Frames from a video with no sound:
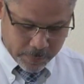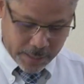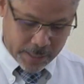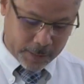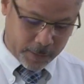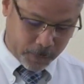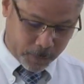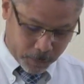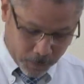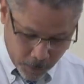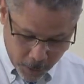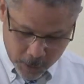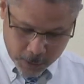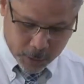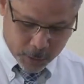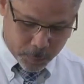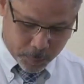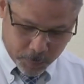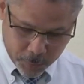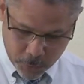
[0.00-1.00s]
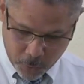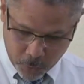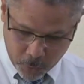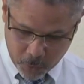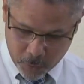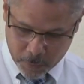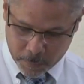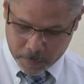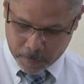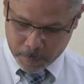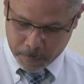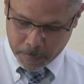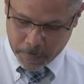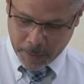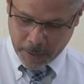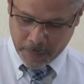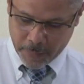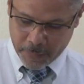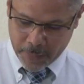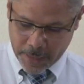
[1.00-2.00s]
that is first pure,
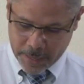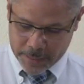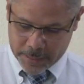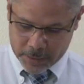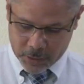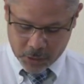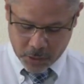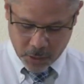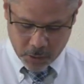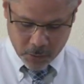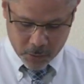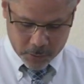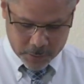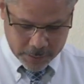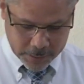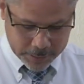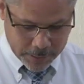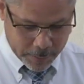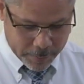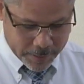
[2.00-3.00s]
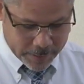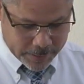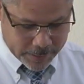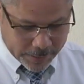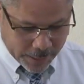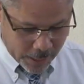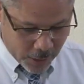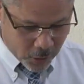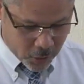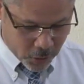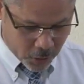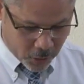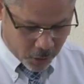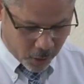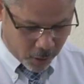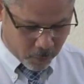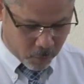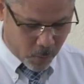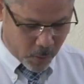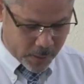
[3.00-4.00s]
and then he shows the demonstration
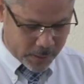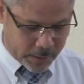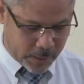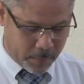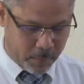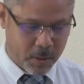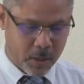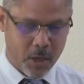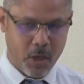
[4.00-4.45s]
of wisdom,